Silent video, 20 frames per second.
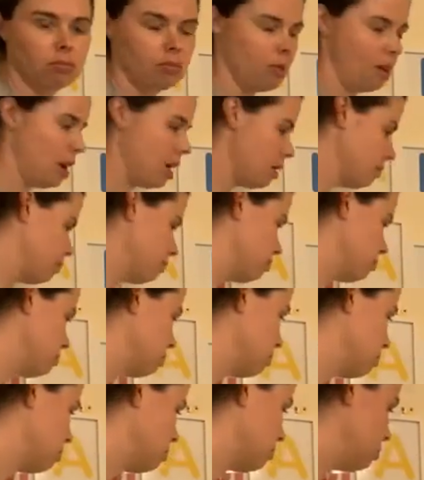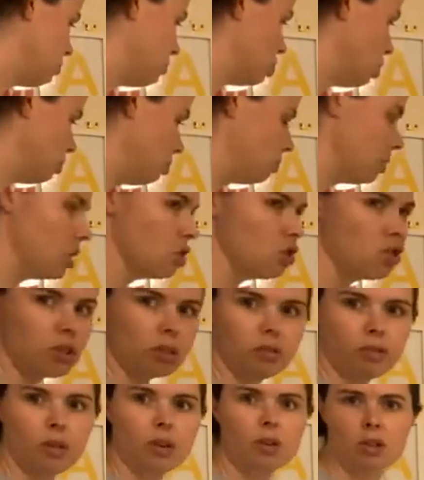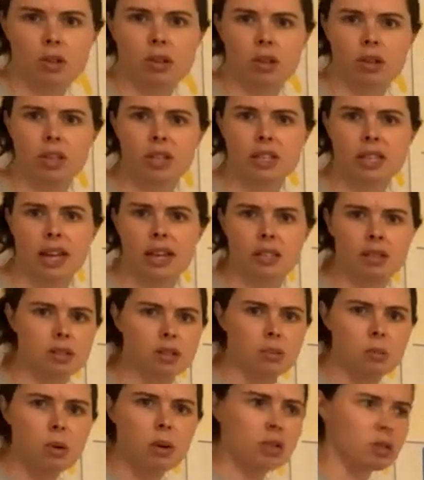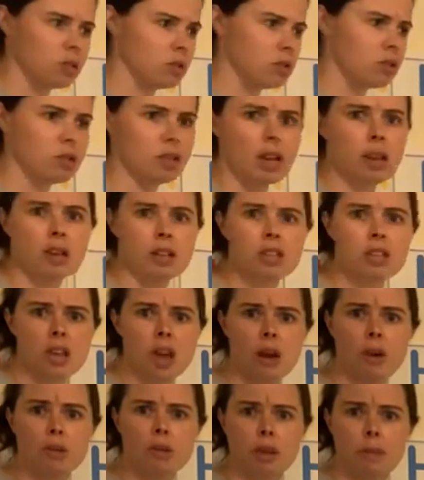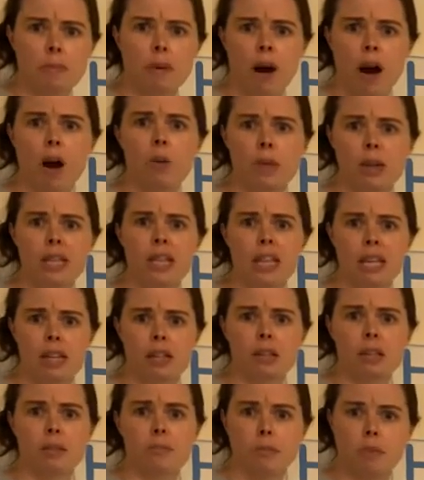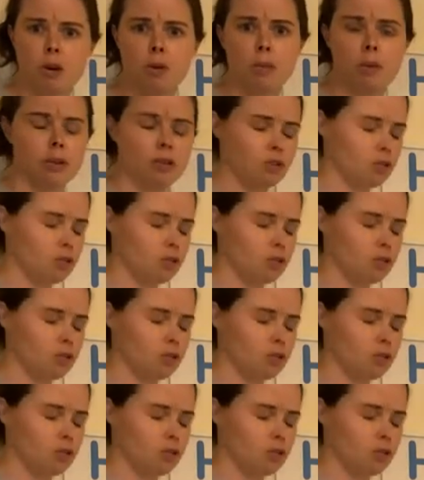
Okay, so let's just focus on the 10s and the 1s because that's the only part we need at the moment to